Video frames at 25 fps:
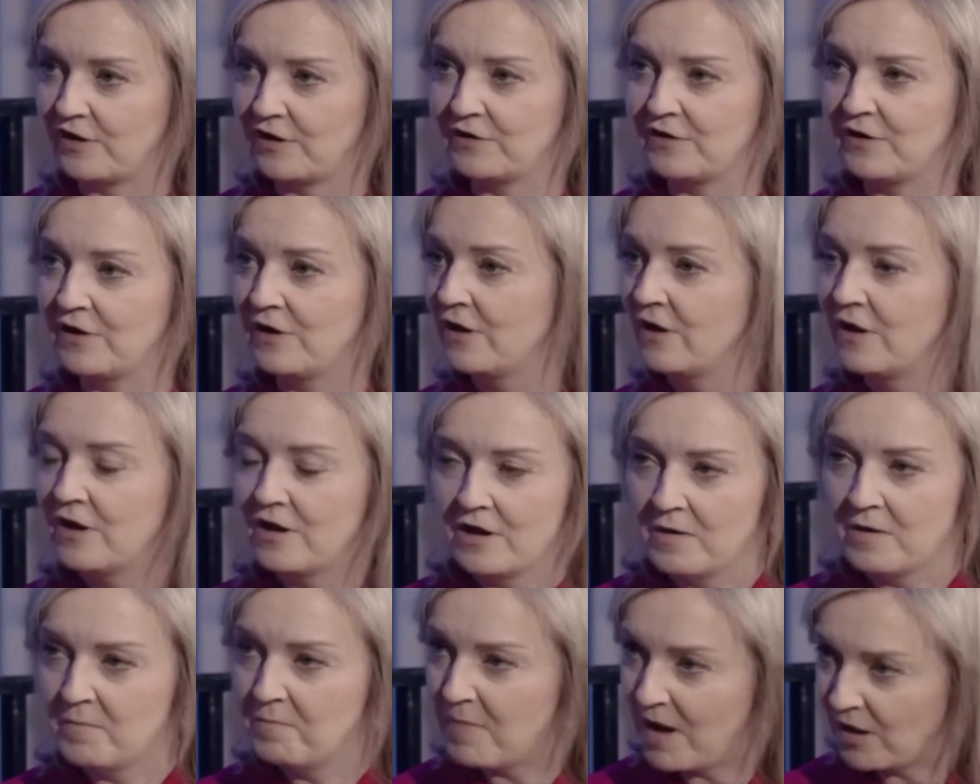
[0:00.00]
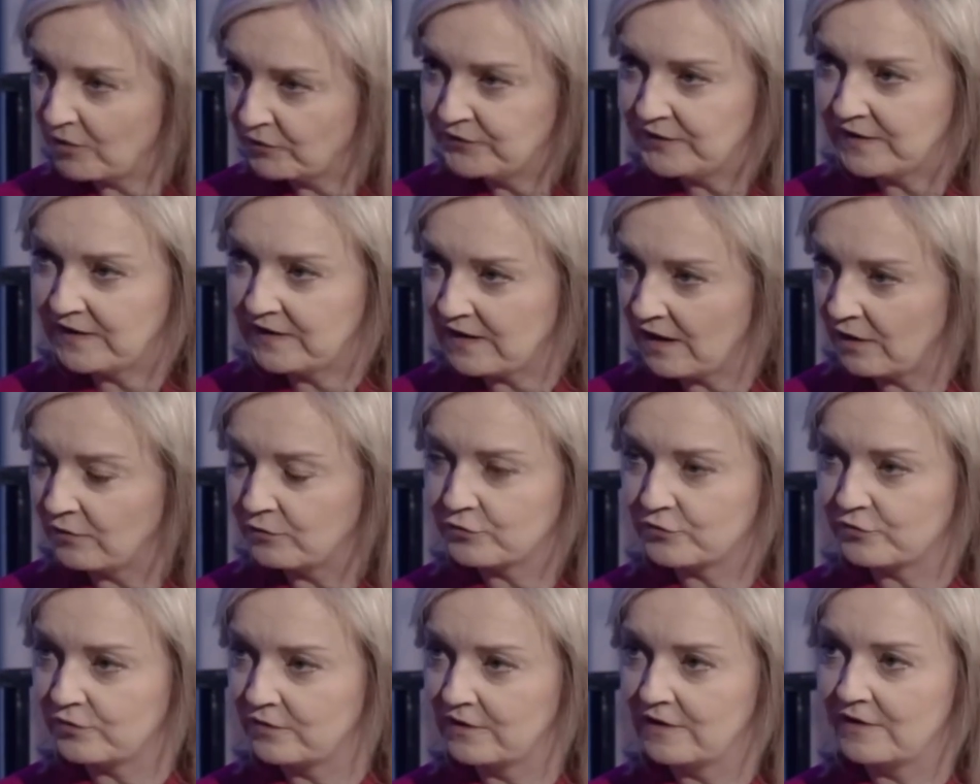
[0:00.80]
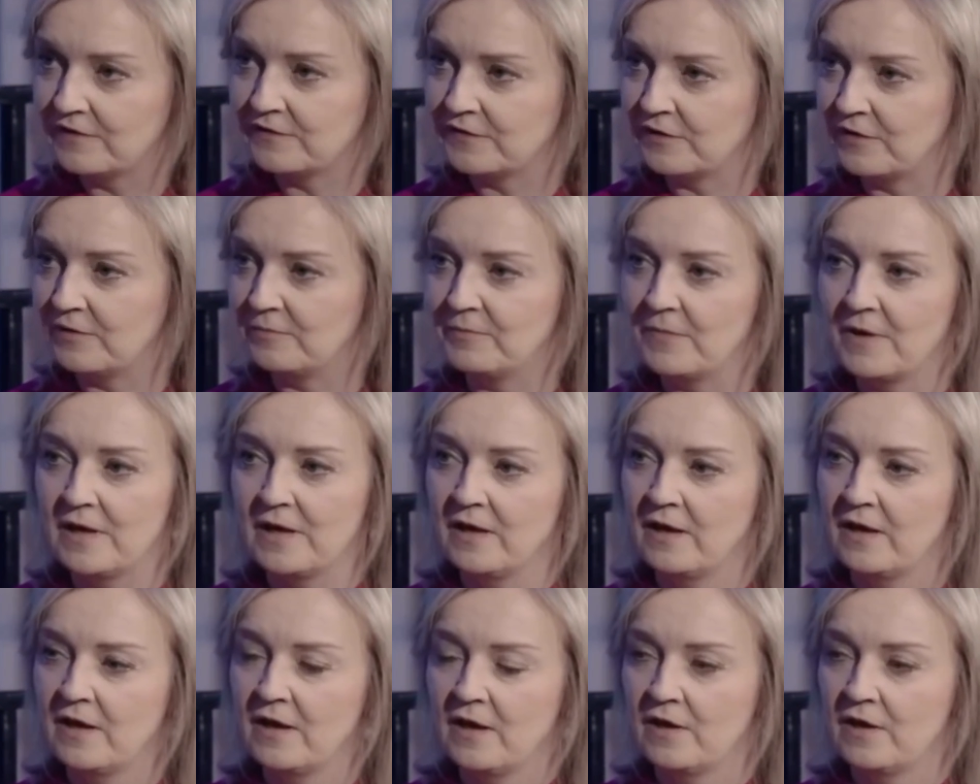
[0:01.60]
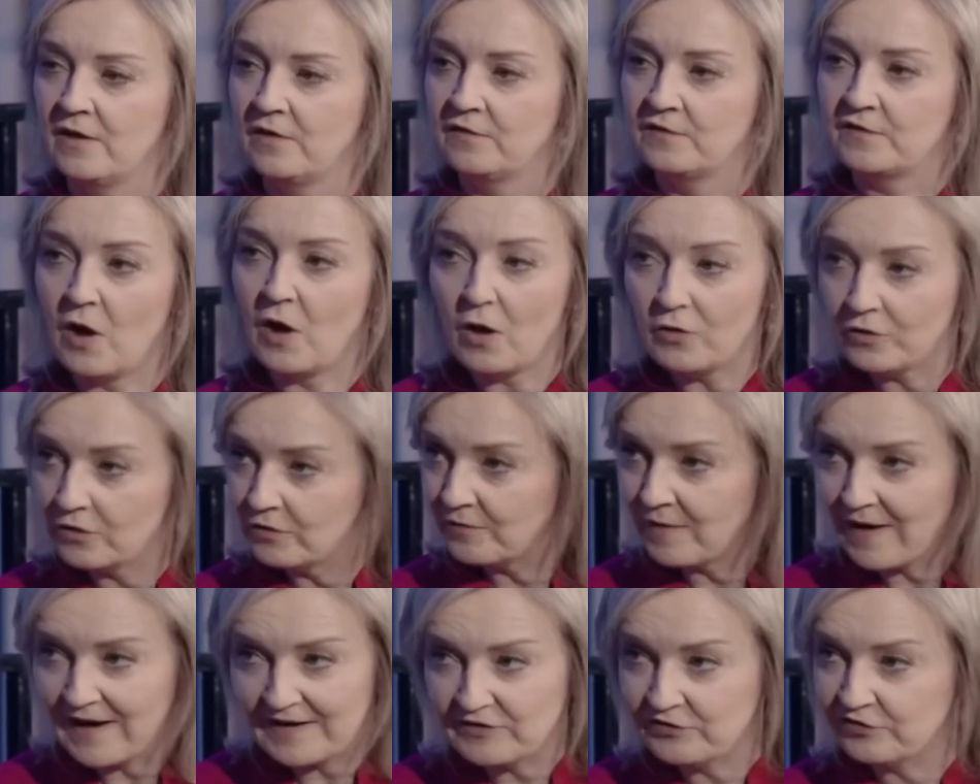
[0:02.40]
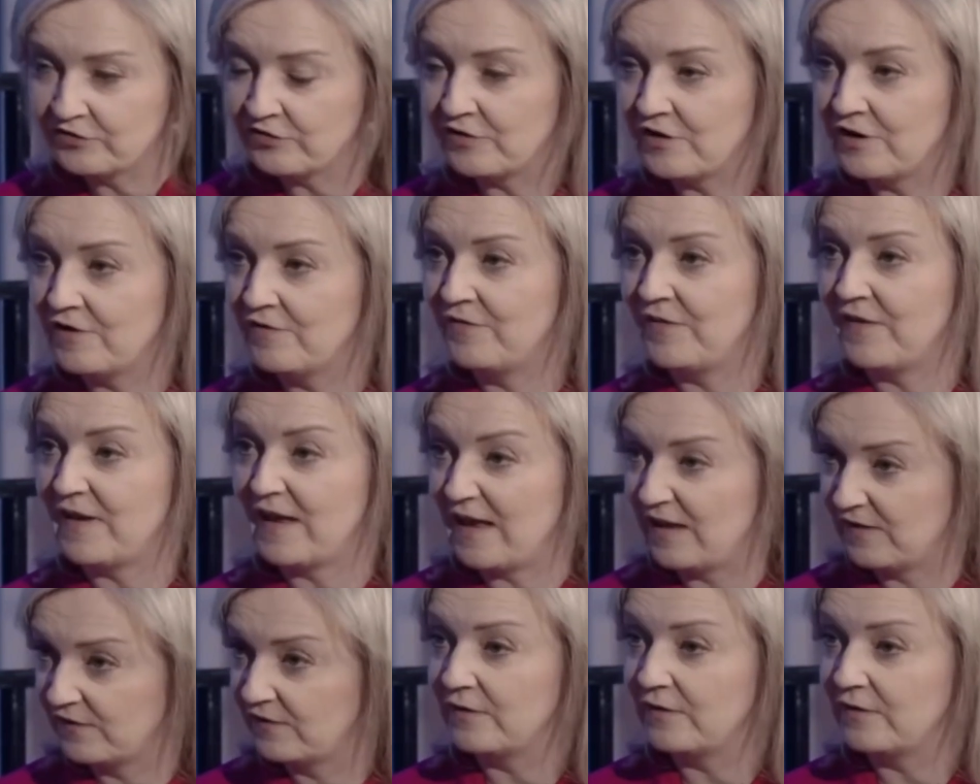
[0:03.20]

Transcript: Free speech is the backbone of any thriving democracy.